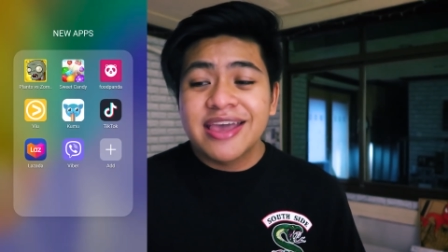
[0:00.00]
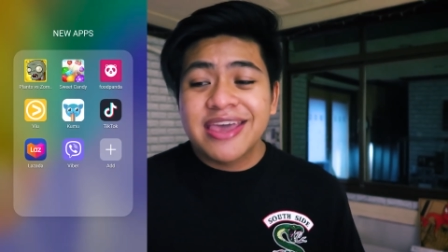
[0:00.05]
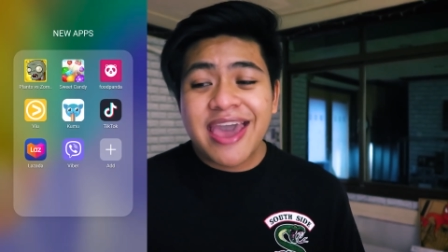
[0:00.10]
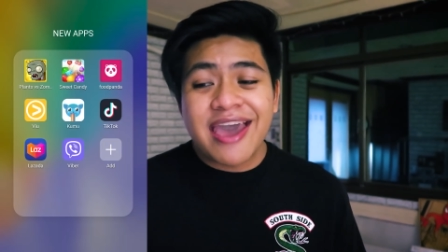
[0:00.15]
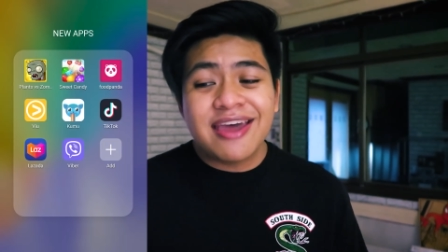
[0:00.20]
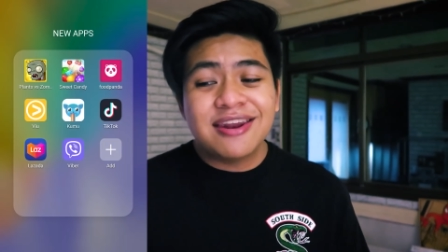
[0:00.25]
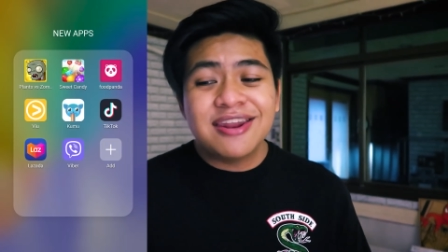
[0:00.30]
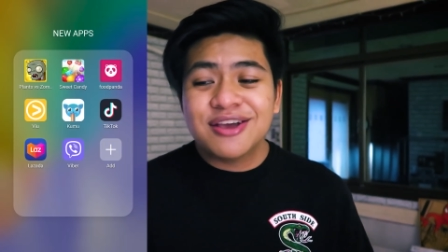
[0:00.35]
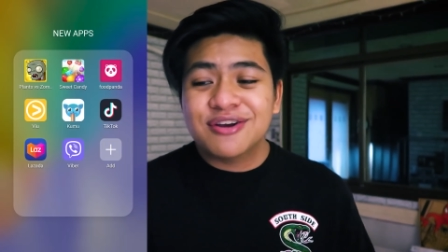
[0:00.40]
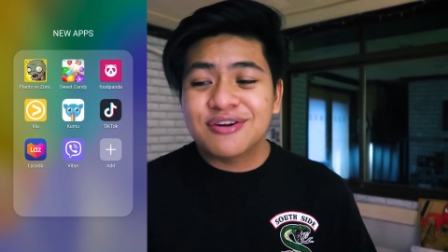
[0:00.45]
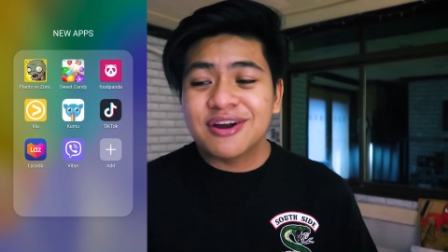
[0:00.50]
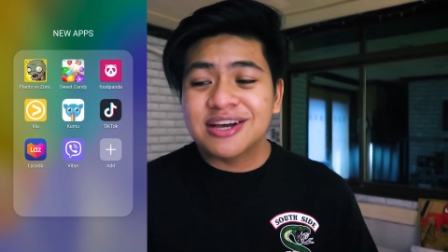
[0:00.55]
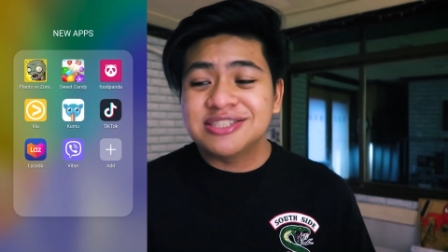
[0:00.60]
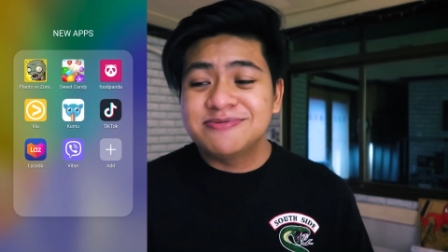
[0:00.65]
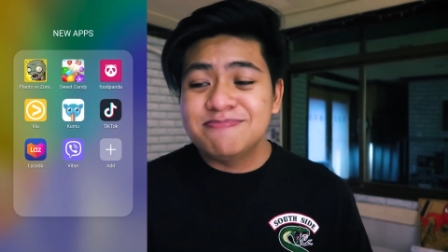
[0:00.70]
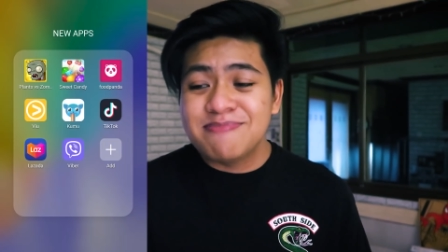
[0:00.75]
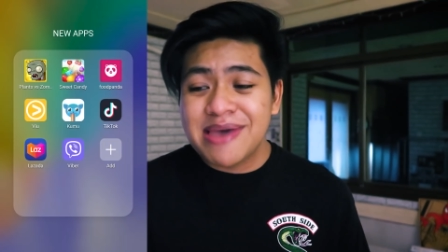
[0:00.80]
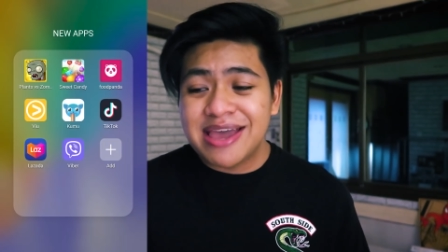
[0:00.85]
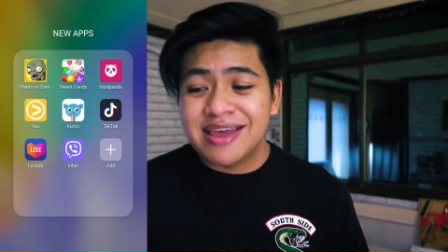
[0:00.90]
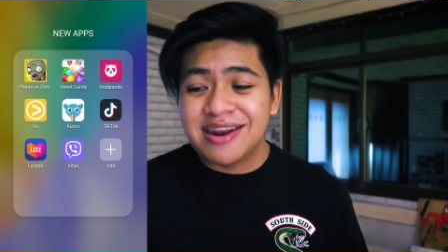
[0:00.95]
Candy
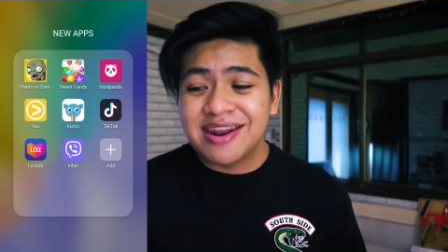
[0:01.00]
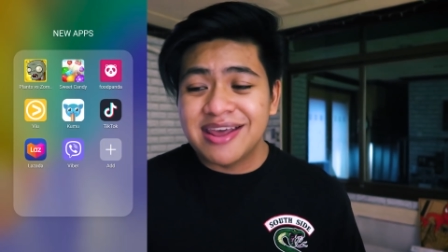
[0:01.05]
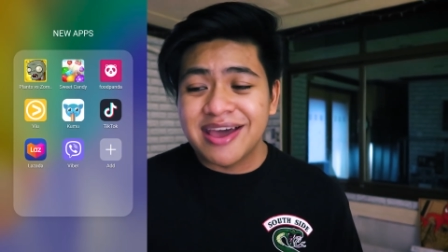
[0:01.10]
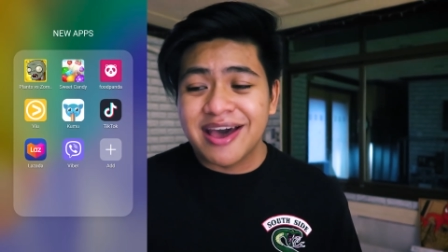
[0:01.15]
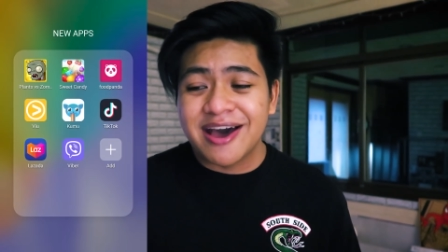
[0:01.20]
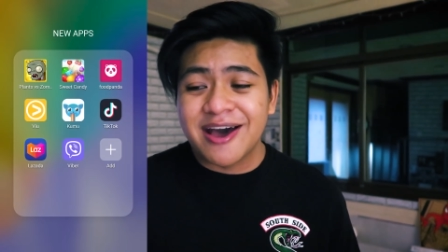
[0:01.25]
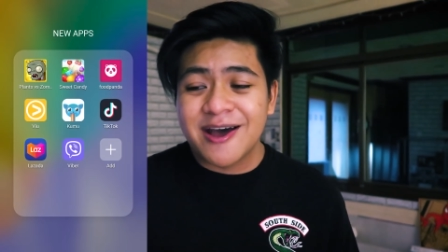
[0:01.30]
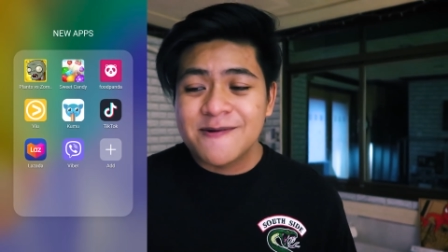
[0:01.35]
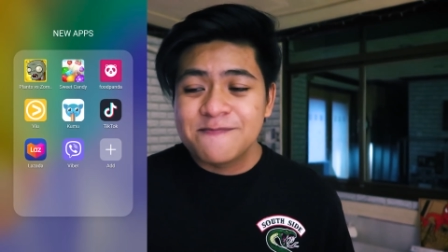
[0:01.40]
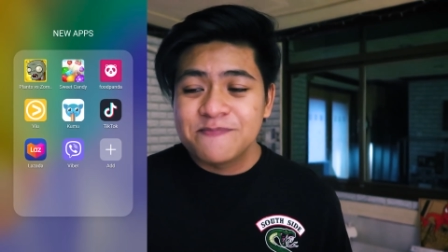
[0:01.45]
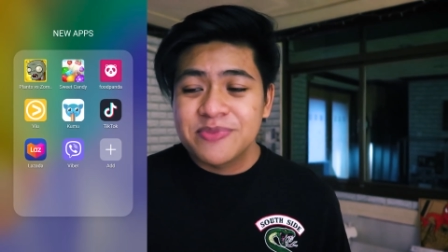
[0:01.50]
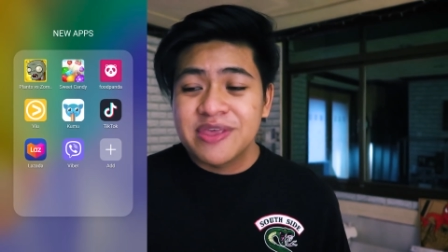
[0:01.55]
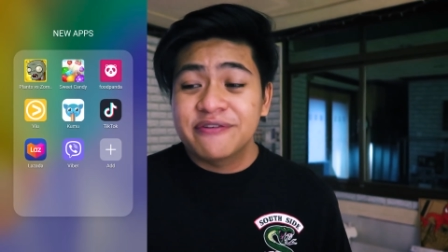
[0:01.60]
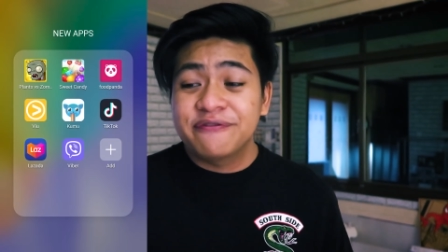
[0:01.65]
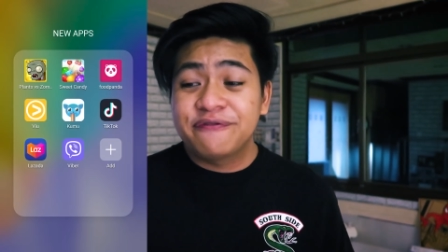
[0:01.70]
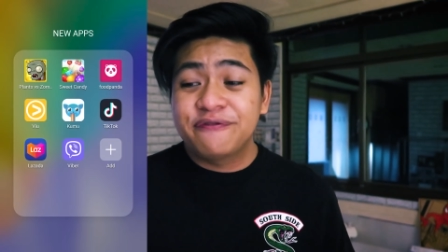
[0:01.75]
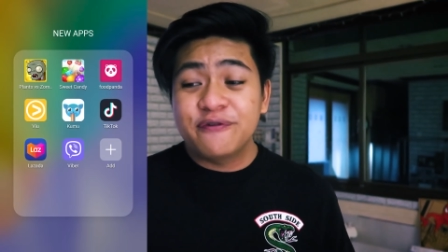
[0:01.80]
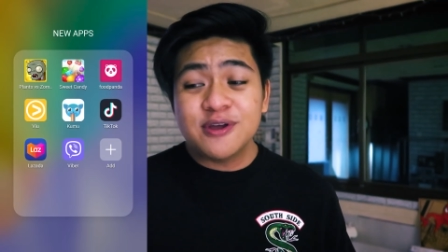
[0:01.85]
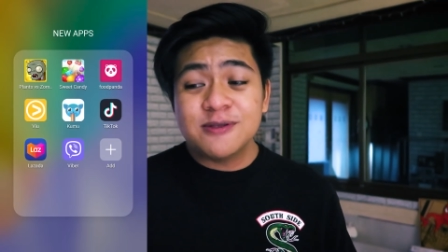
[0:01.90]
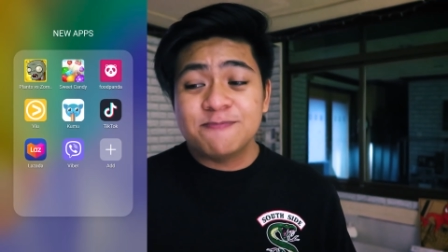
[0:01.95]
Crush Mania,
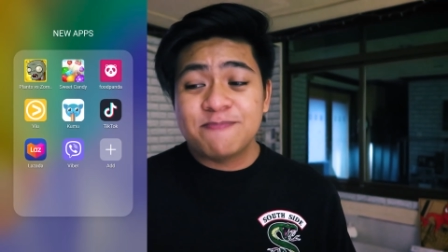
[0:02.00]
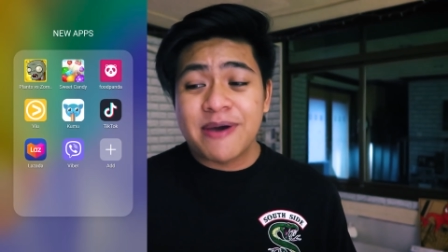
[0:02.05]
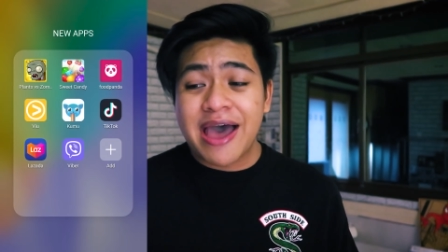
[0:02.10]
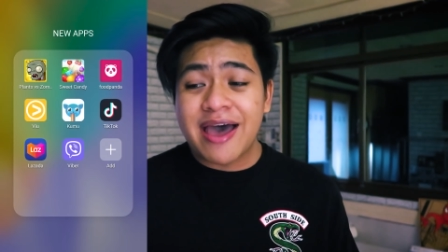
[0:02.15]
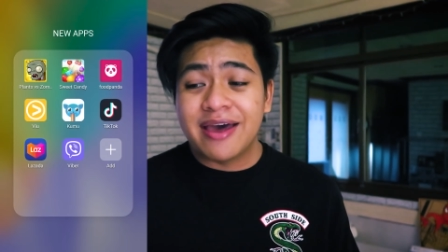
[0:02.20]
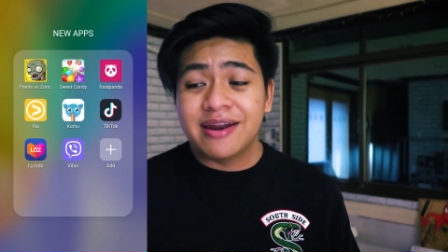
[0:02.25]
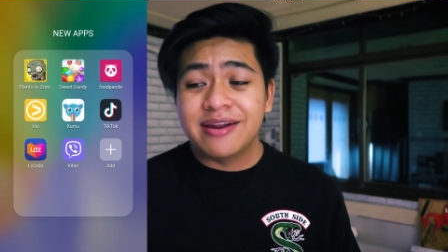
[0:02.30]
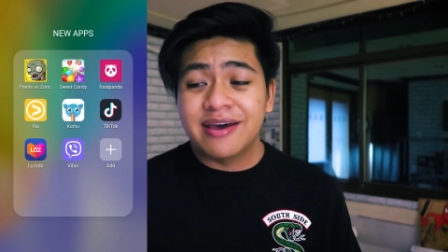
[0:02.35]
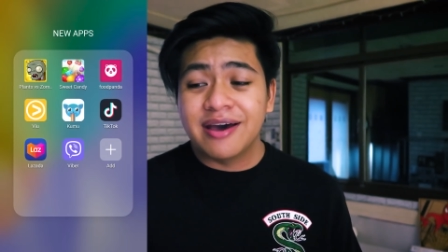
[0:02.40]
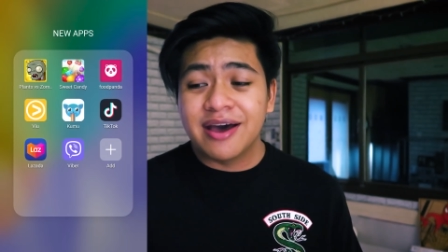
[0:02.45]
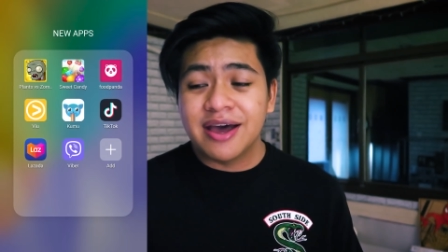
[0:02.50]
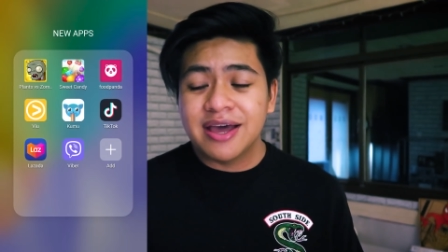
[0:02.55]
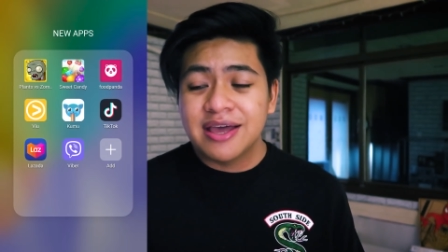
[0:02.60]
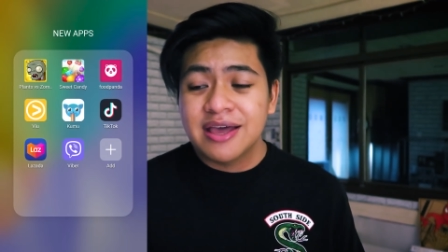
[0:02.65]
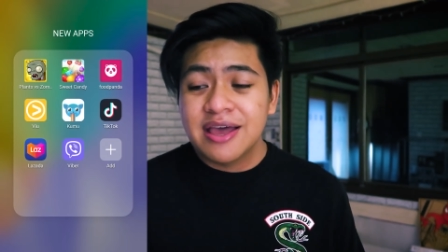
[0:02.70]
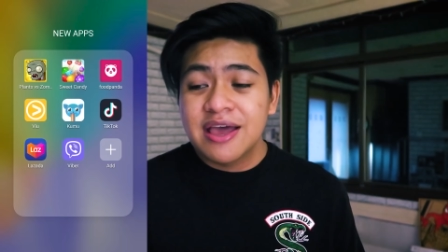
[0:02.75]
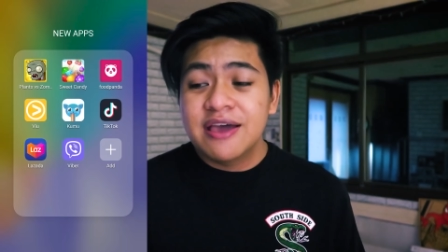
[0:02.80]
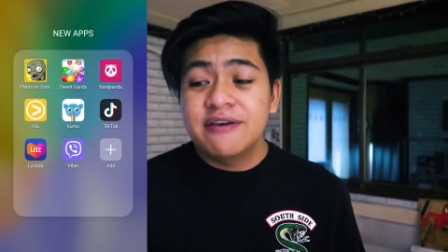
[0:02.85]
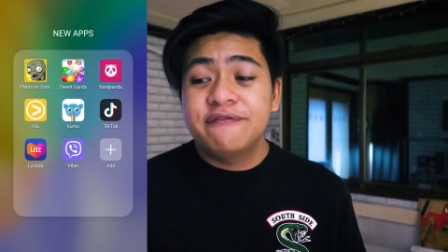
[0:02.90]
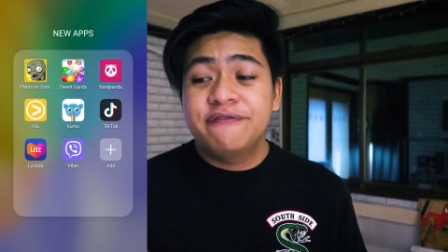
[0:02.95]
Food Panda,
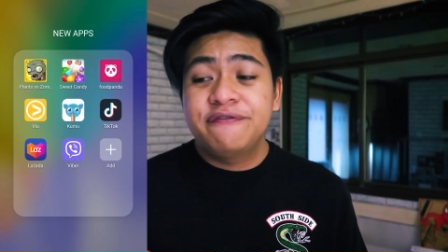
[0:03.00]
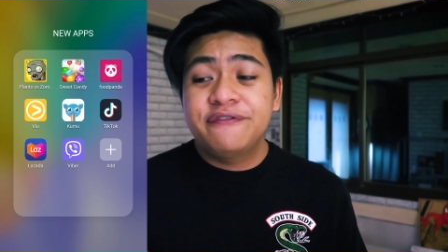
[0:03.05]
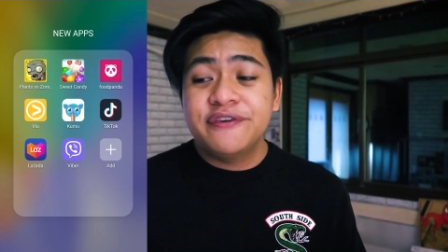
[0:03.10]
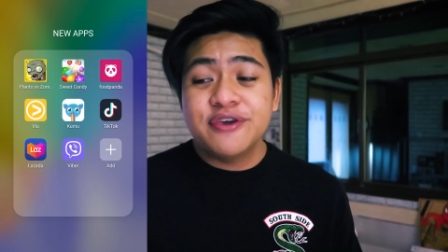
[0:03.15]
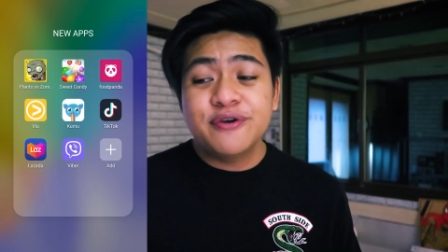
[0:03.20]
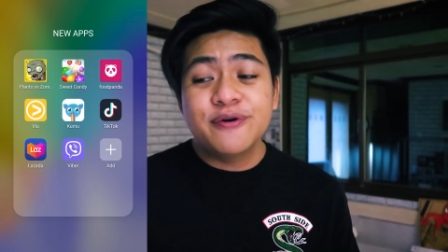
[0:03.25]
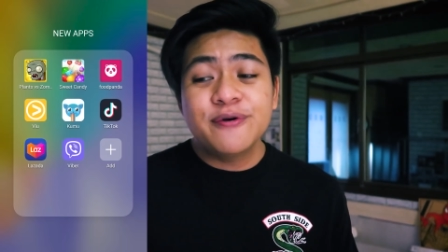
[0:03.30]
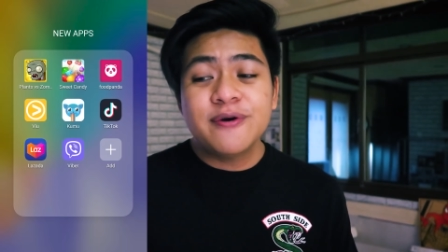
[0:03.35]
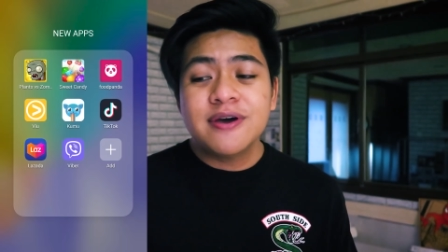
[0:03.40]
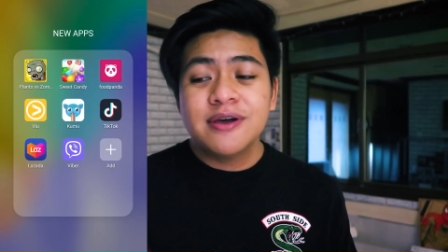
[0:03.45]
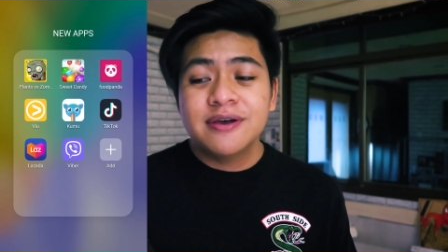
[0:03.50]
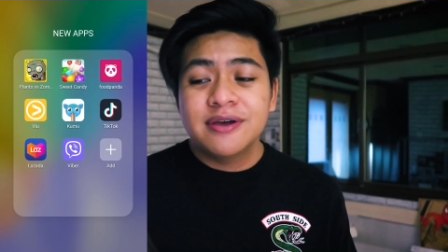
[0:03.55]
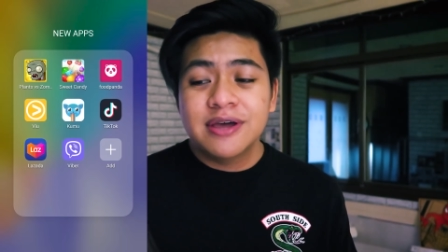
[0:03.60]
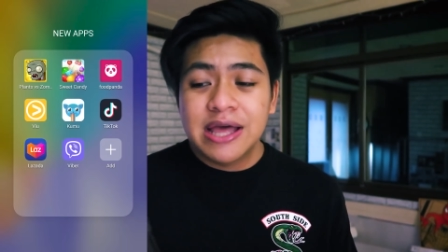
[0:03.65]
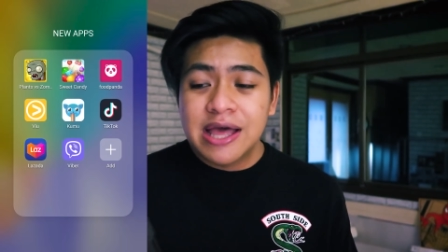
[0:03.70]
View,